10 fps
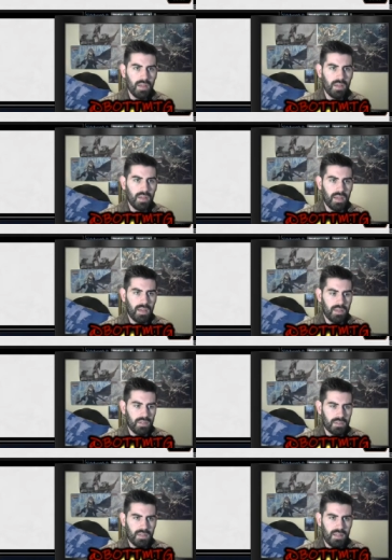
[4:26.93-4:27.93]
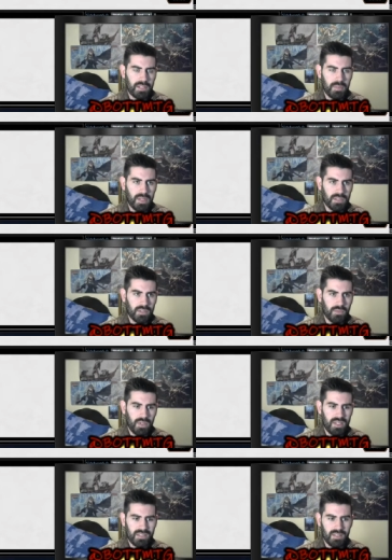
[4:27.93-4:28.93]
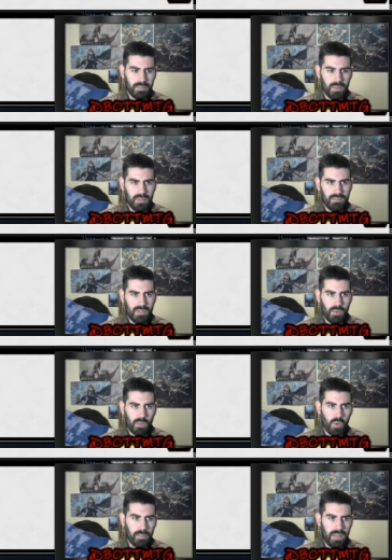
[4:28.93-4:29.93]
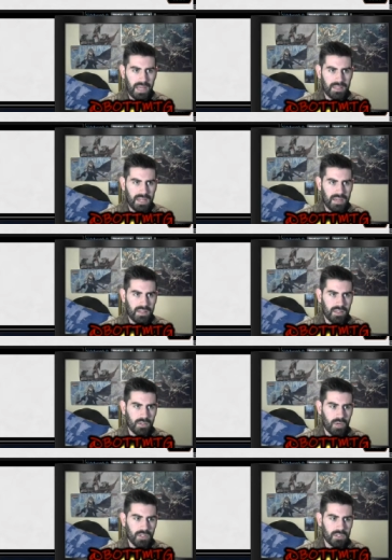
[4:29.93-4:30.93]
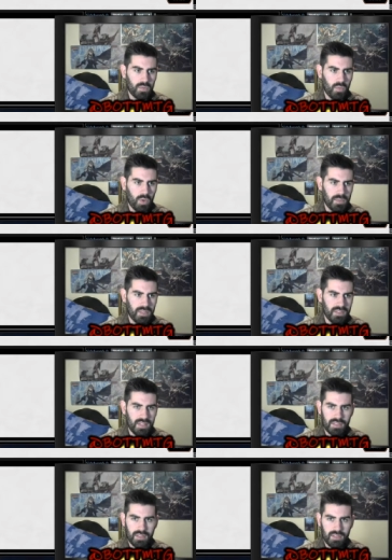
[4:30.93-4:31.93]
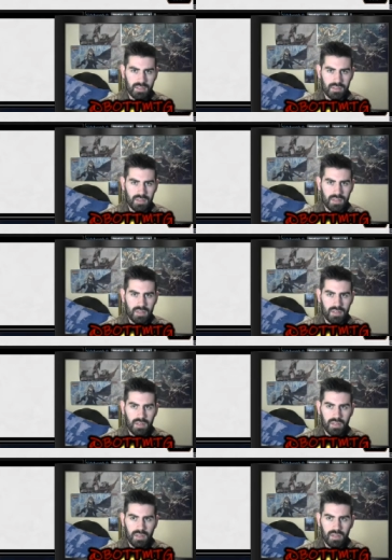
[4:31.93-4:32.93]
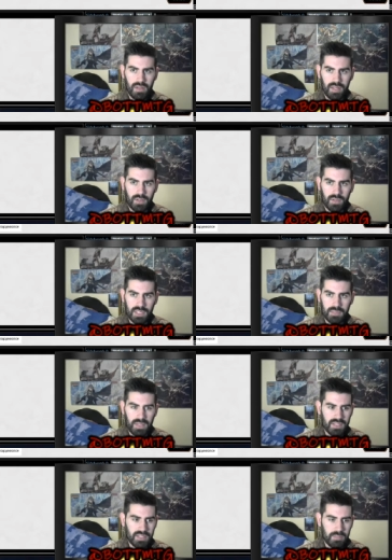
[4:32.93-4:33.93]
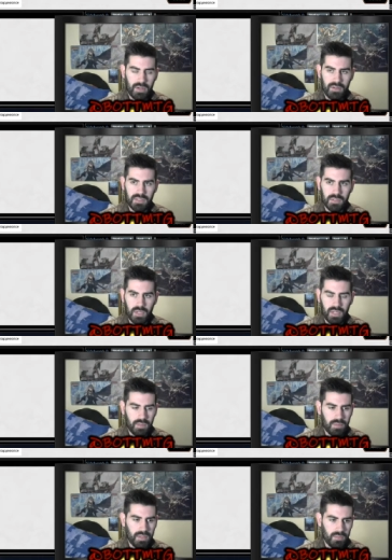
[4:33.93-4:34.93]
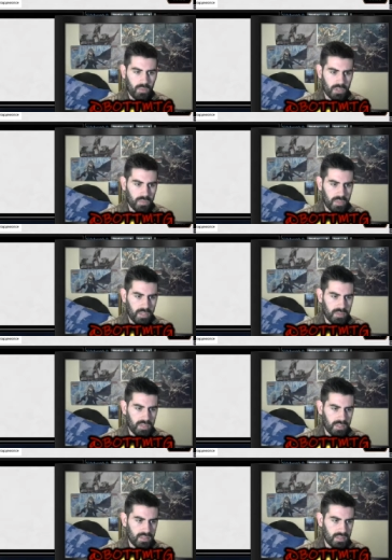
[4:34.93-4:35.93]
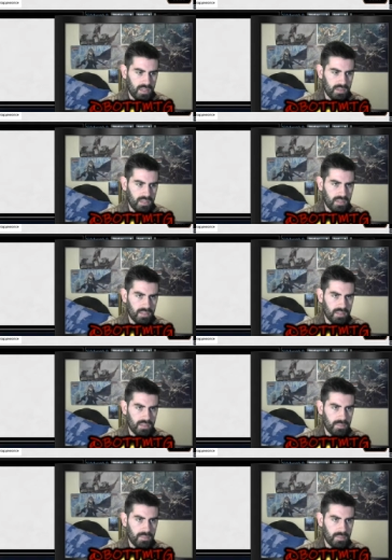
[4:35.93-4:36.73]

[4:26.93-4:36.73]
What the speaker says: There's Electromancer for Izzet, but you know, we're more black than anything. Krell Swarm is decent. I like Unexplained Disappearance as well. It works well with this and this.